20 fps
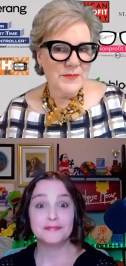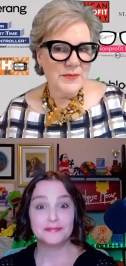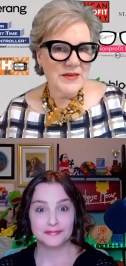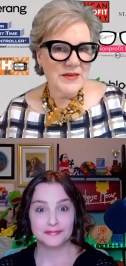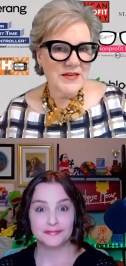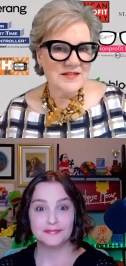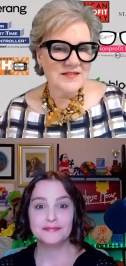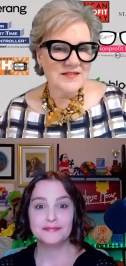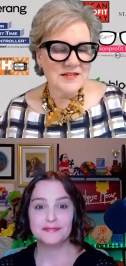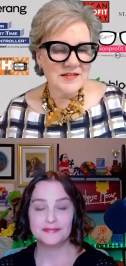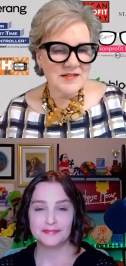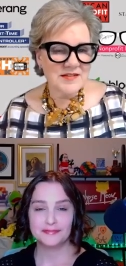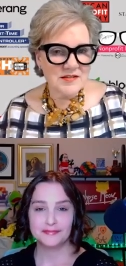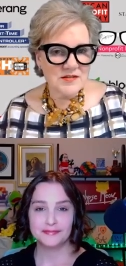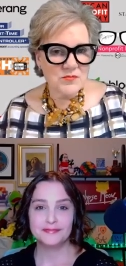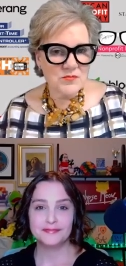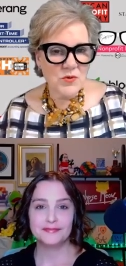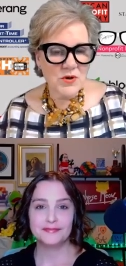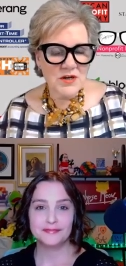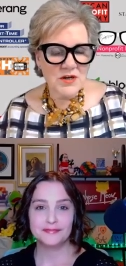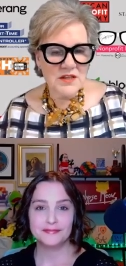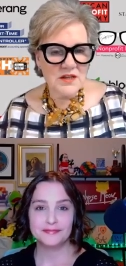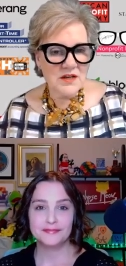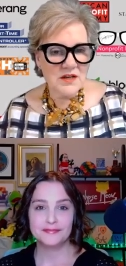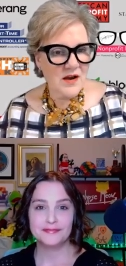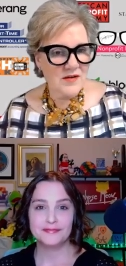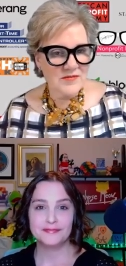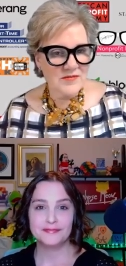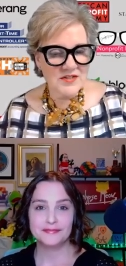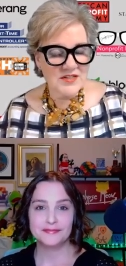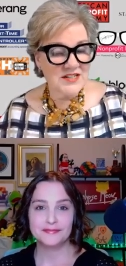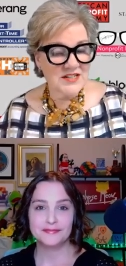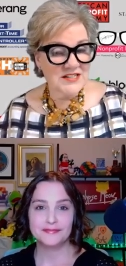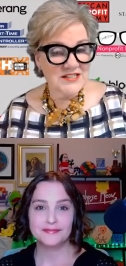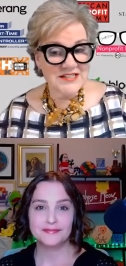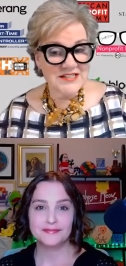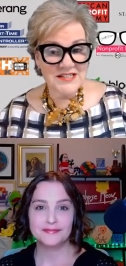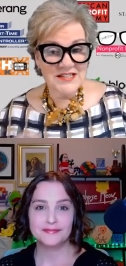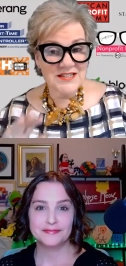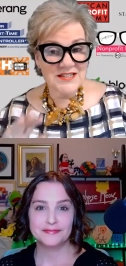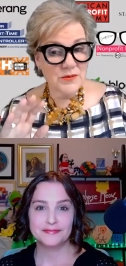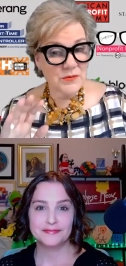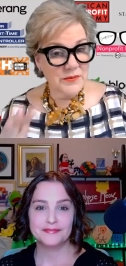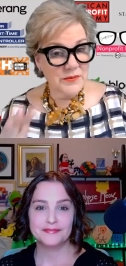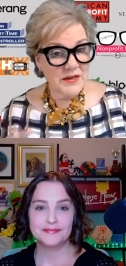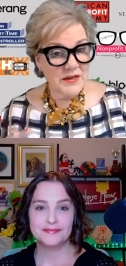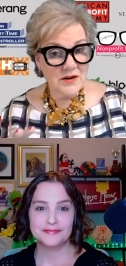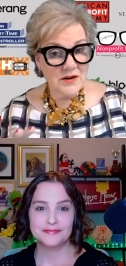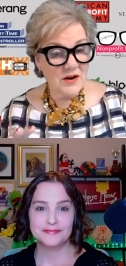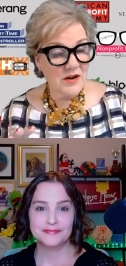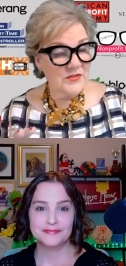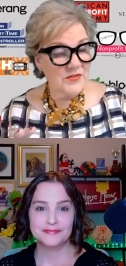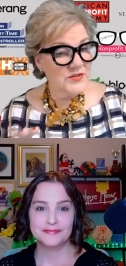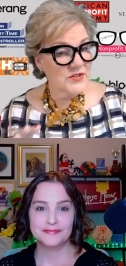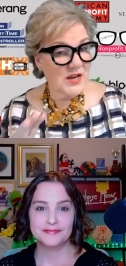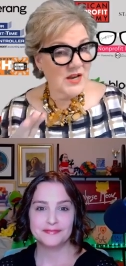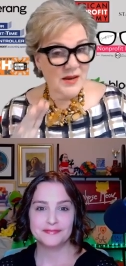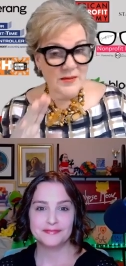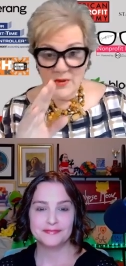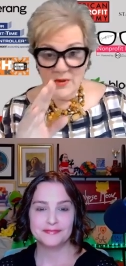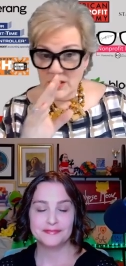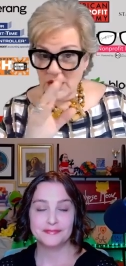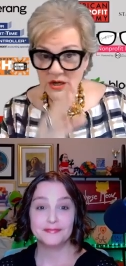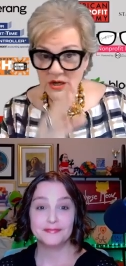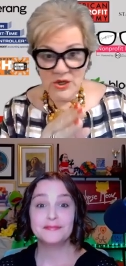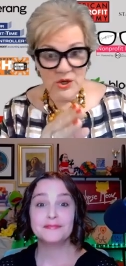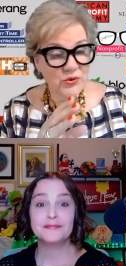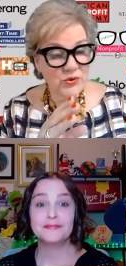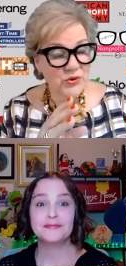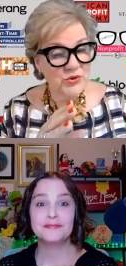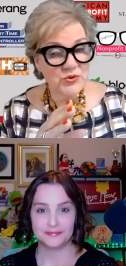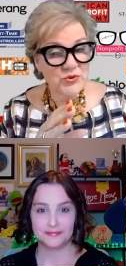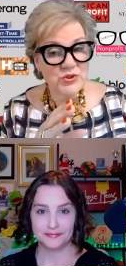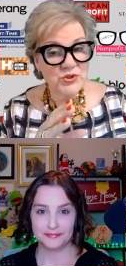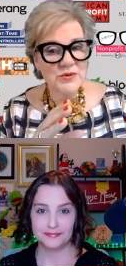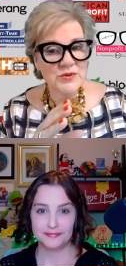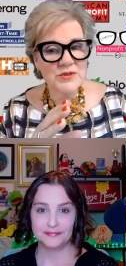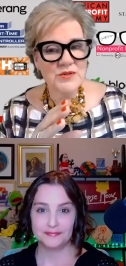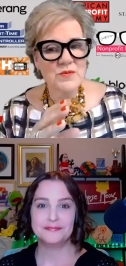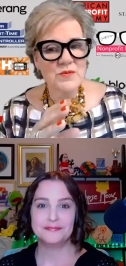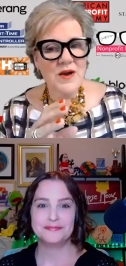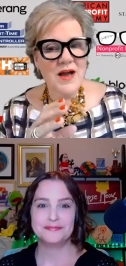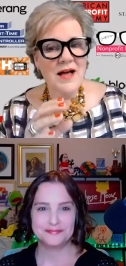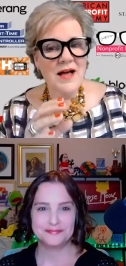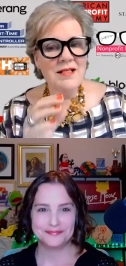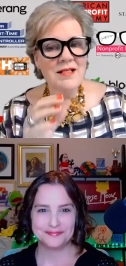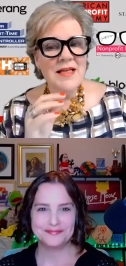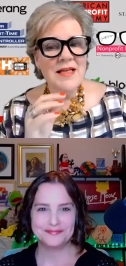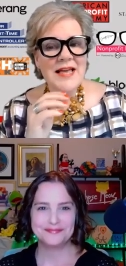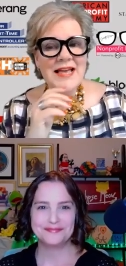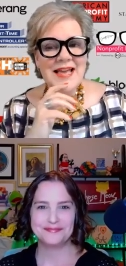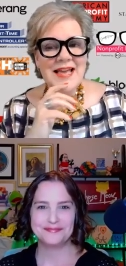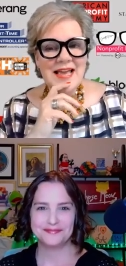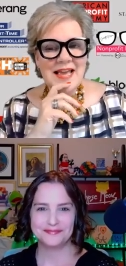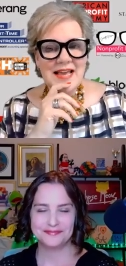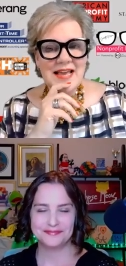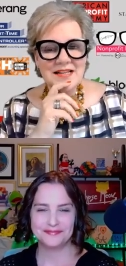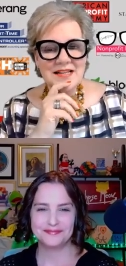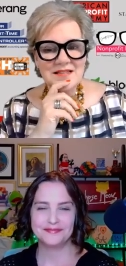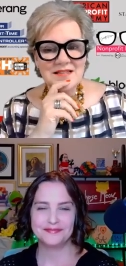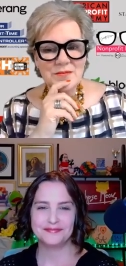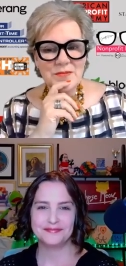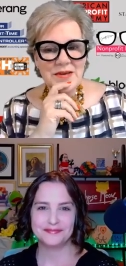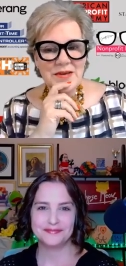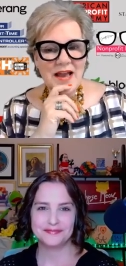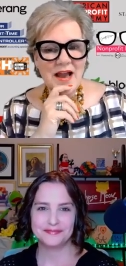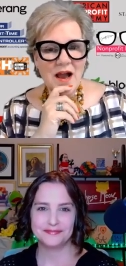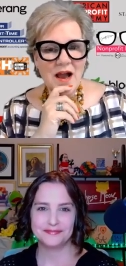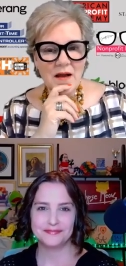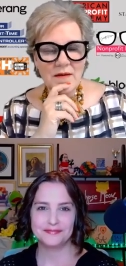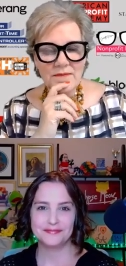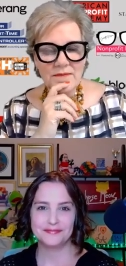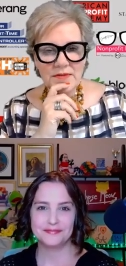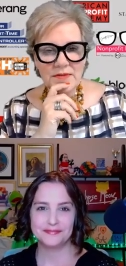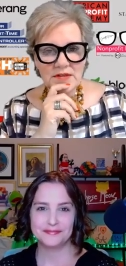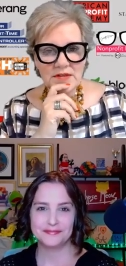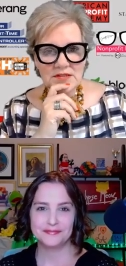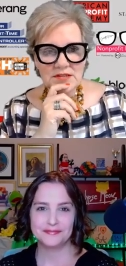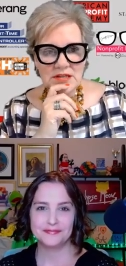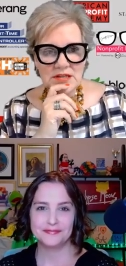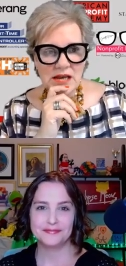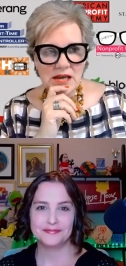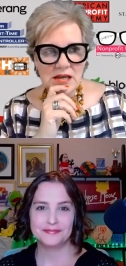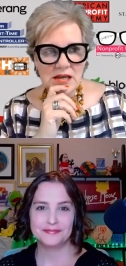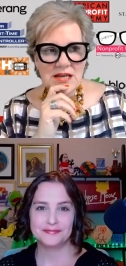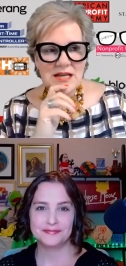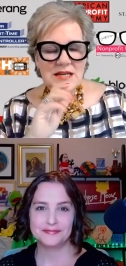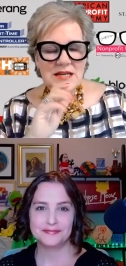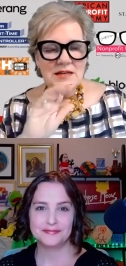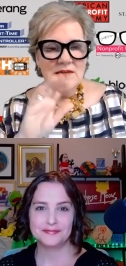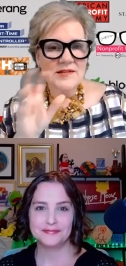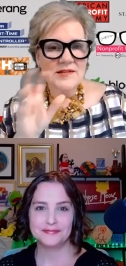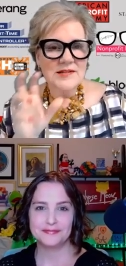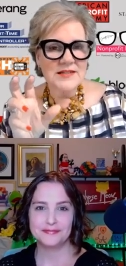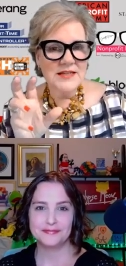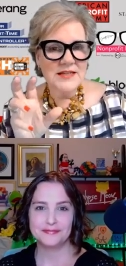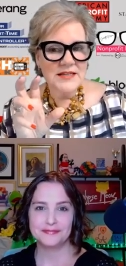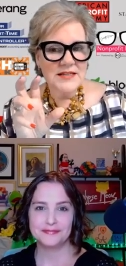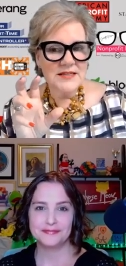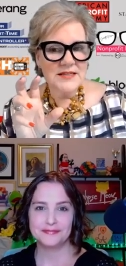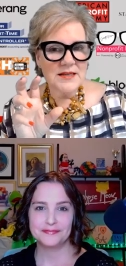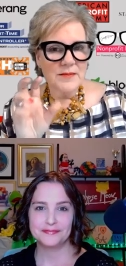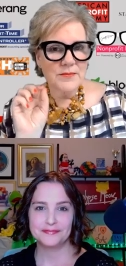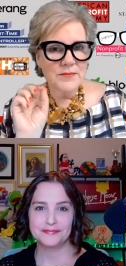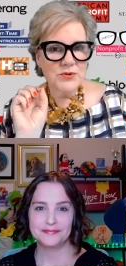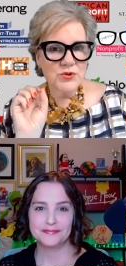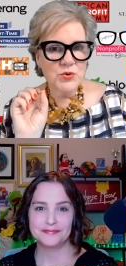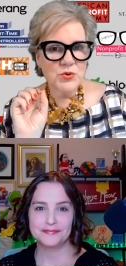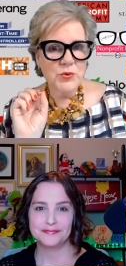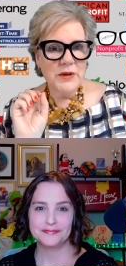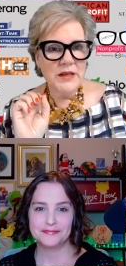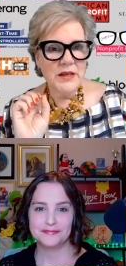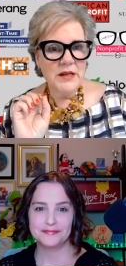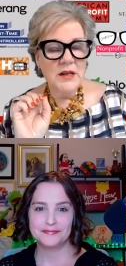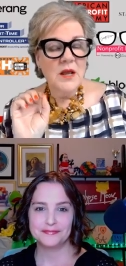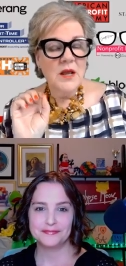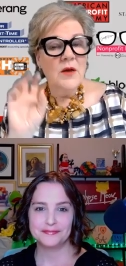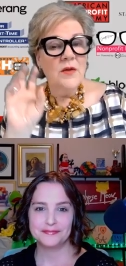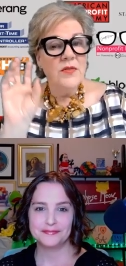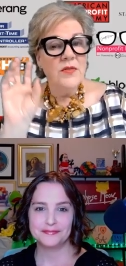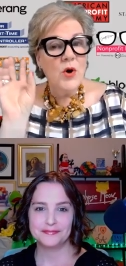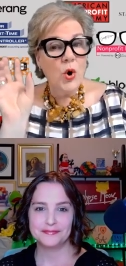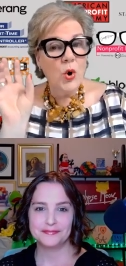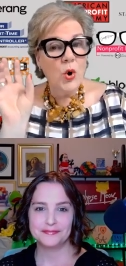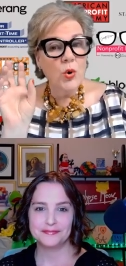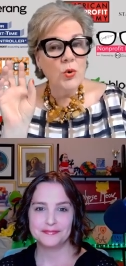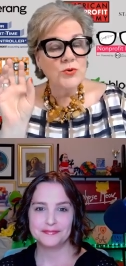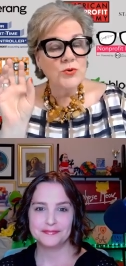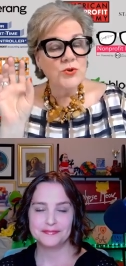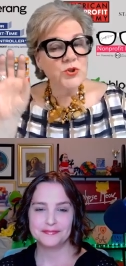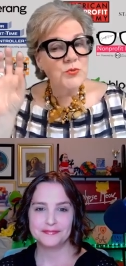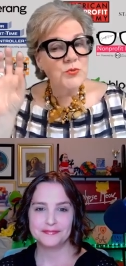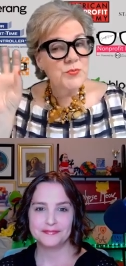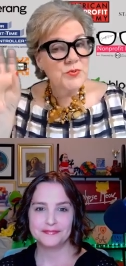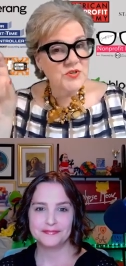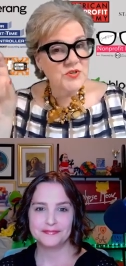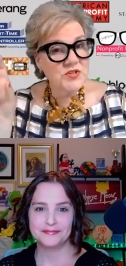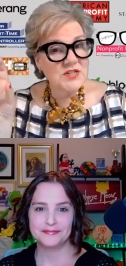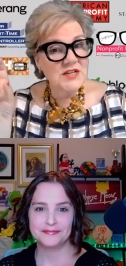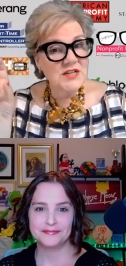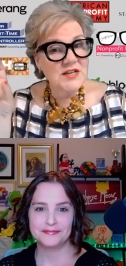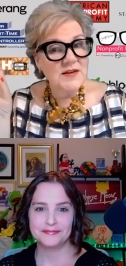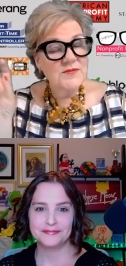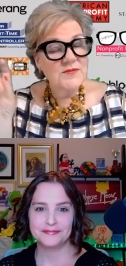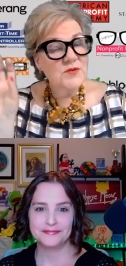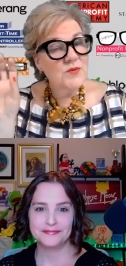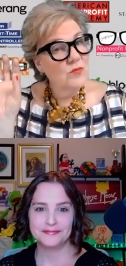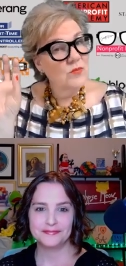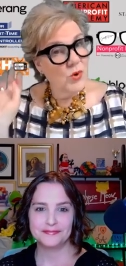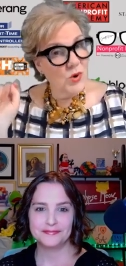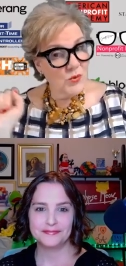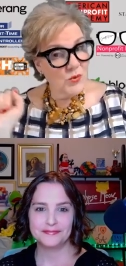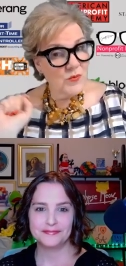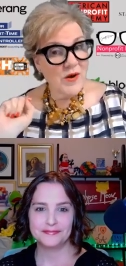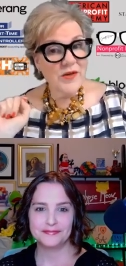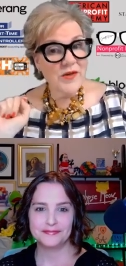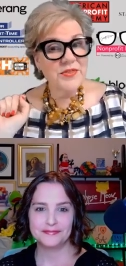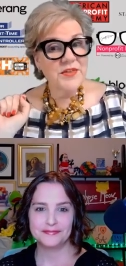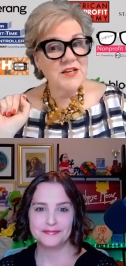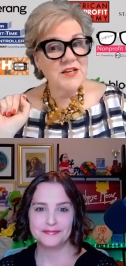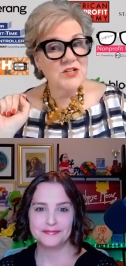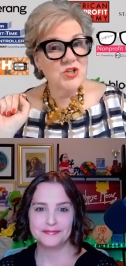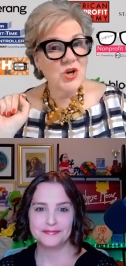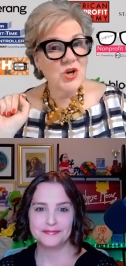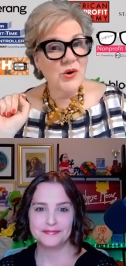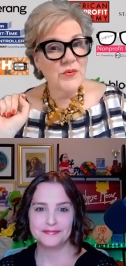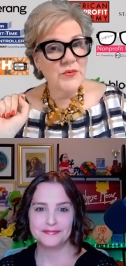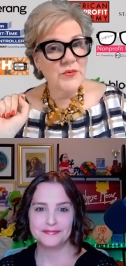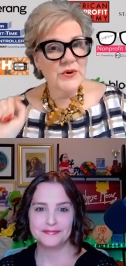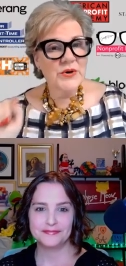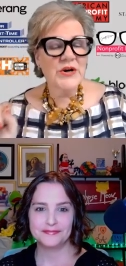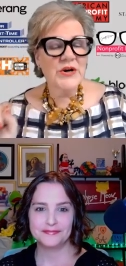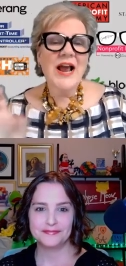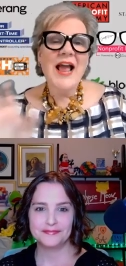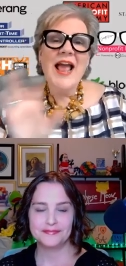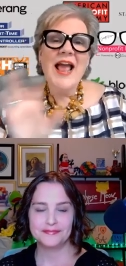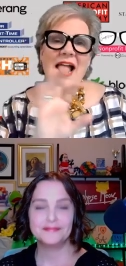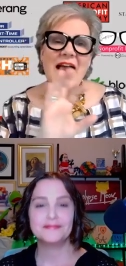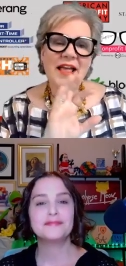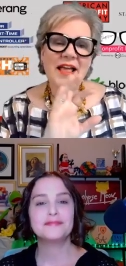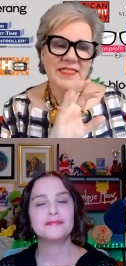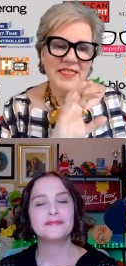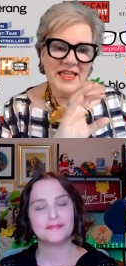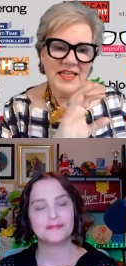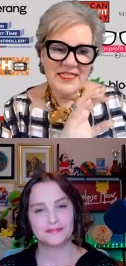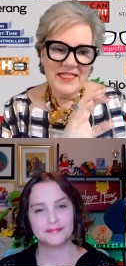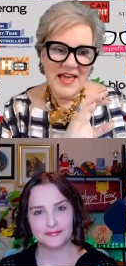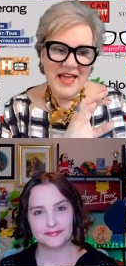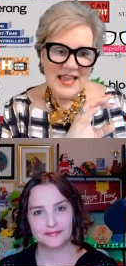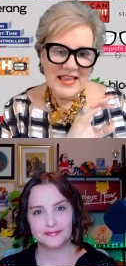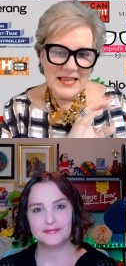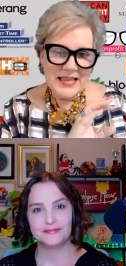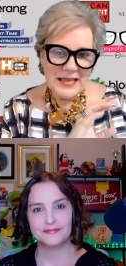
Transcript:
Speaker 1: because this is one of the conversations that we hear all the time, and I know you do as well, is that we have this like schism between the older, perceived, more wealthy donor and then that